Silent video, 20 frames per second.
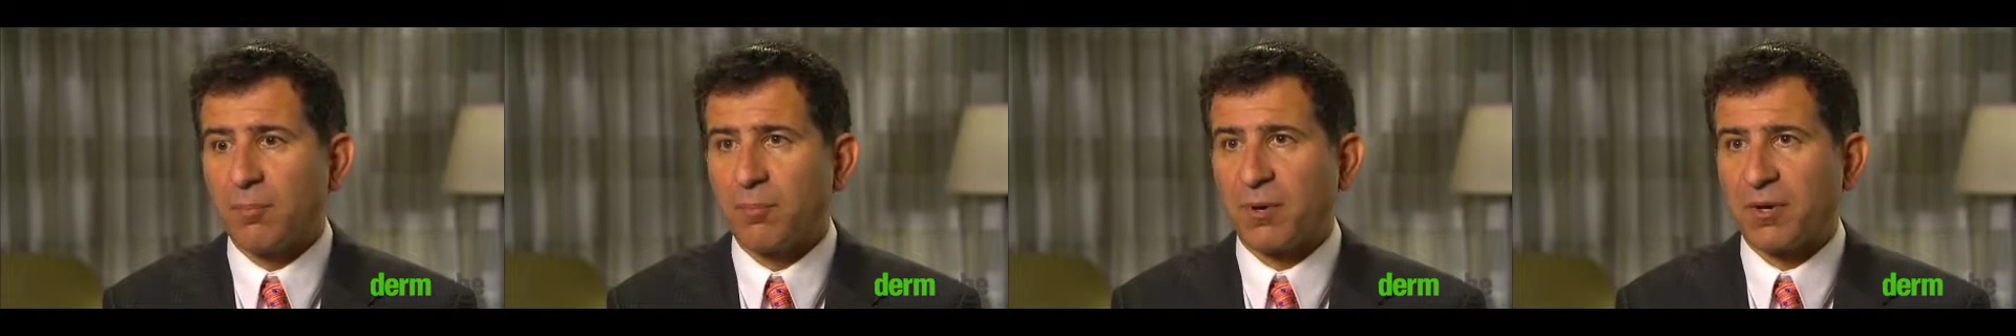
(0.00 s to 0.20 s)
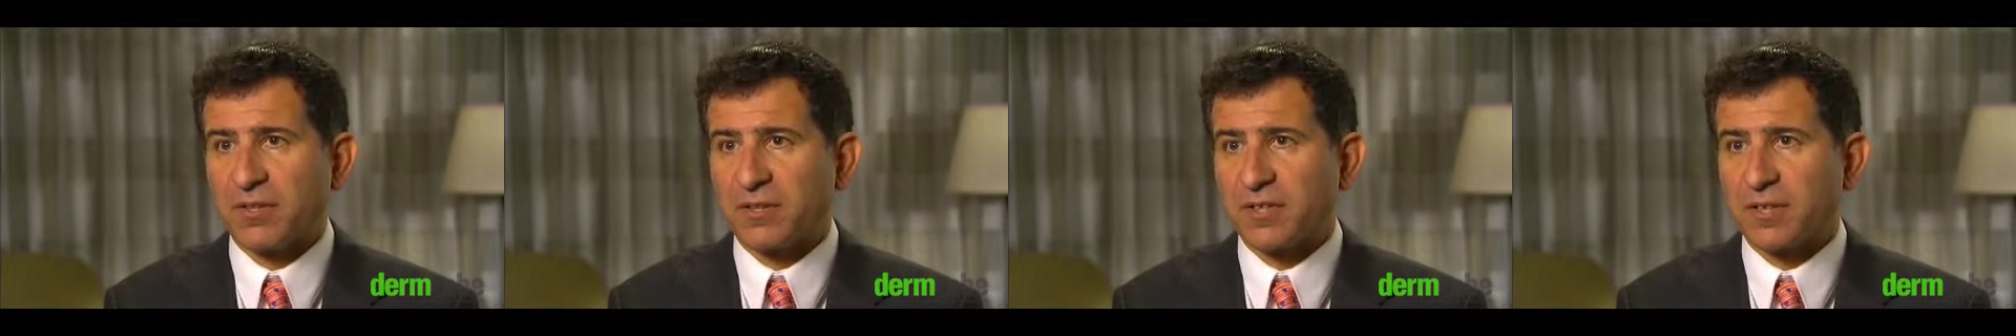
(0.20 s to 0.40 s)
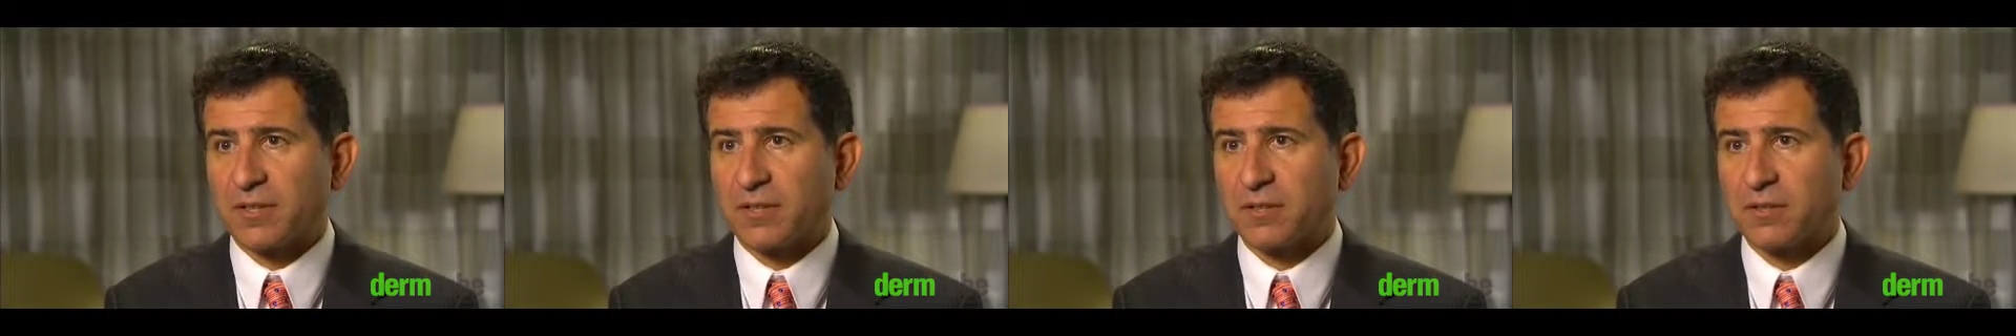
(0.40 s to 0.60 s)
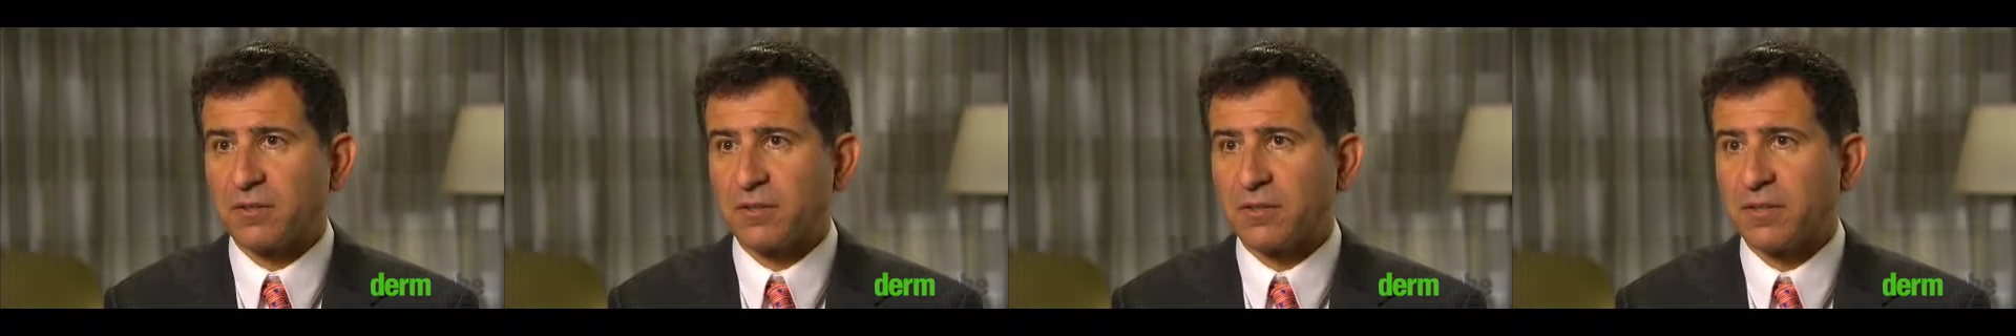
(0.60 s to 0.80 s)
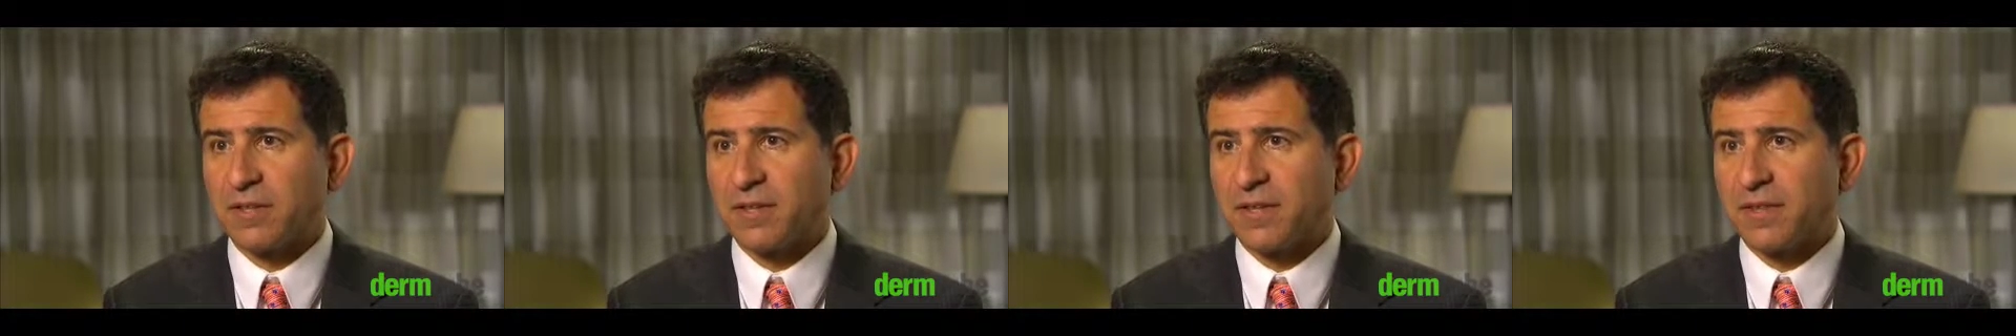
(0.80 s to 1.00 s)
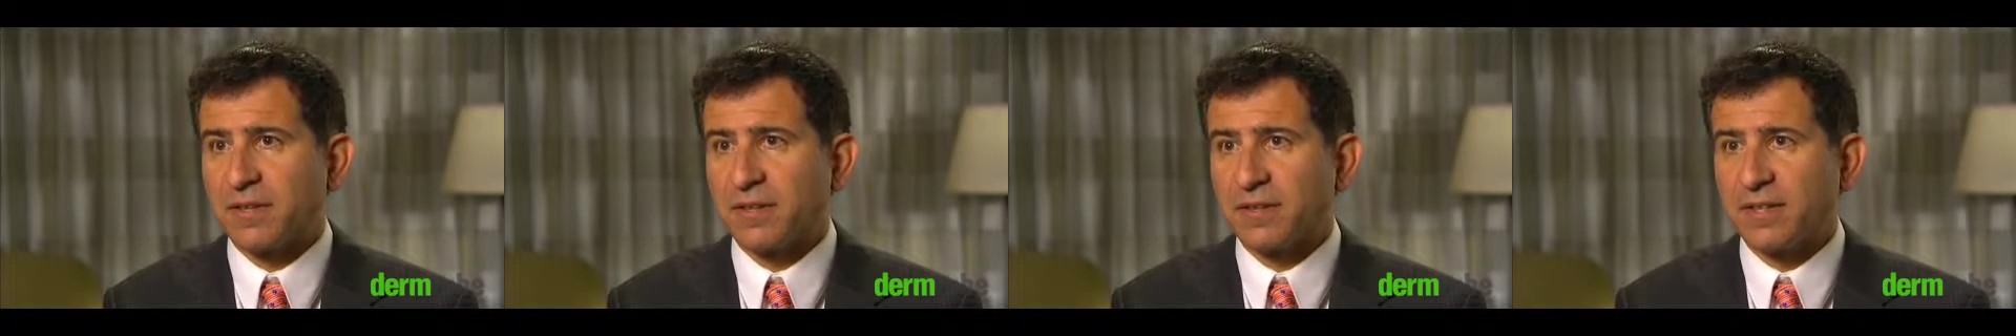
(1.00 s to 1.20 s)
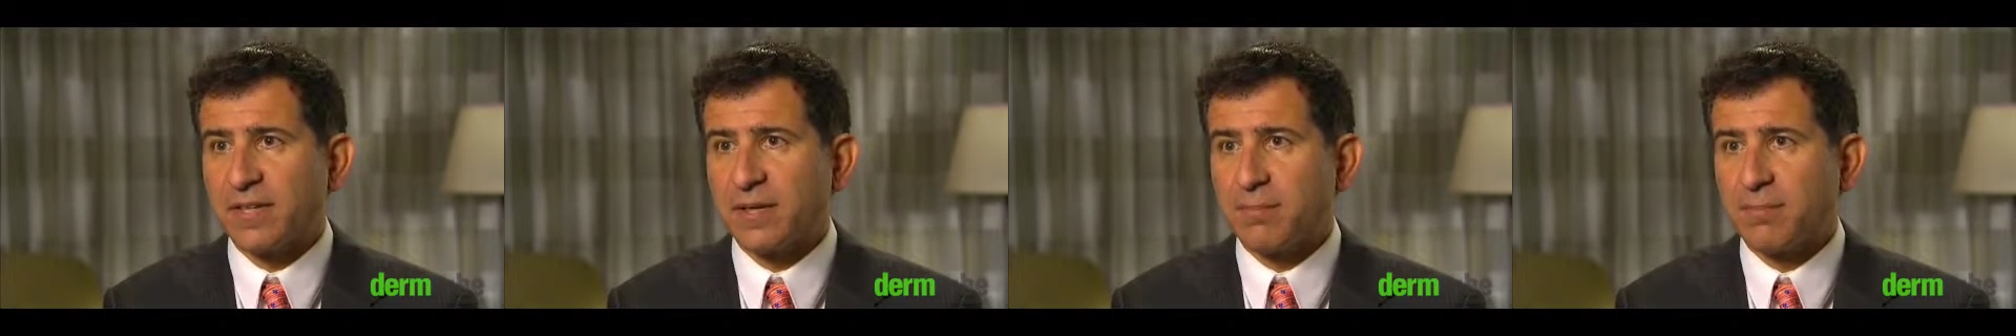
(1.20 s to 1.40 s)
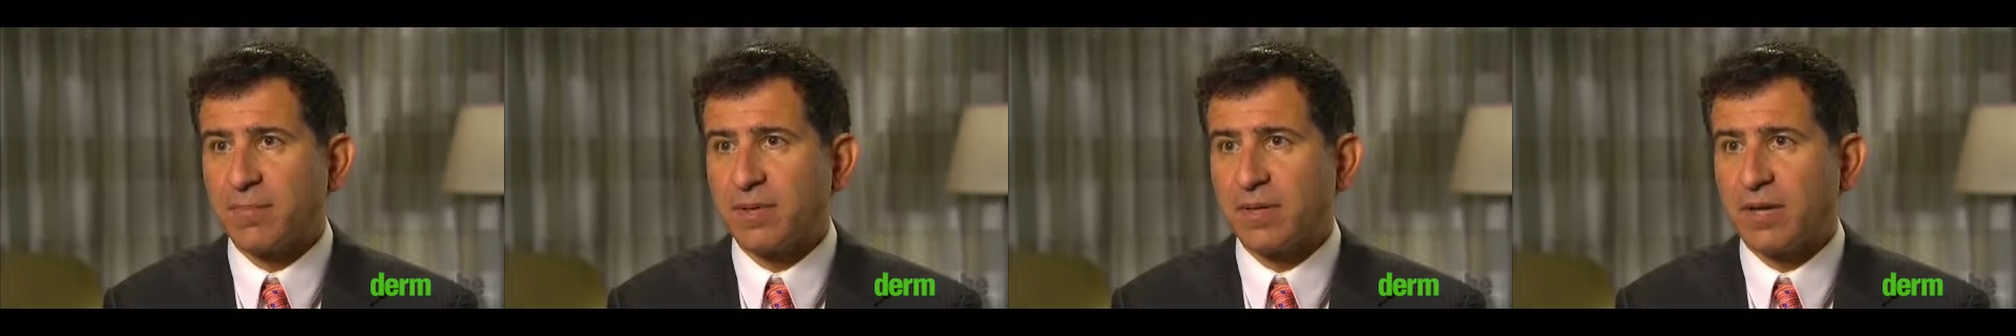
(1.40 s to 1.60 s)
particularly the
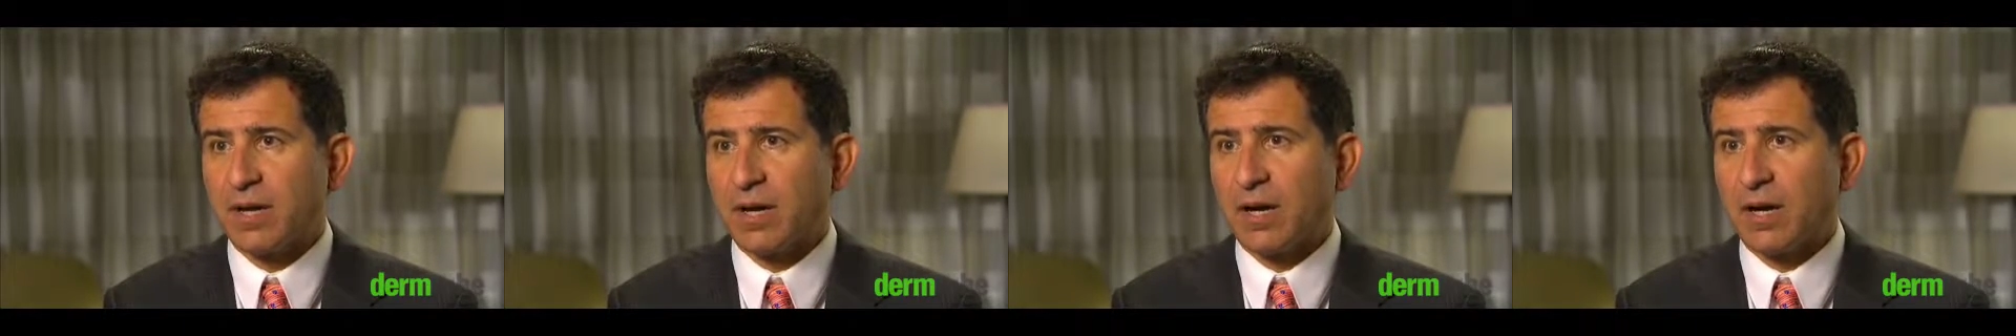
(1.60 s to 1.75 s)
lip,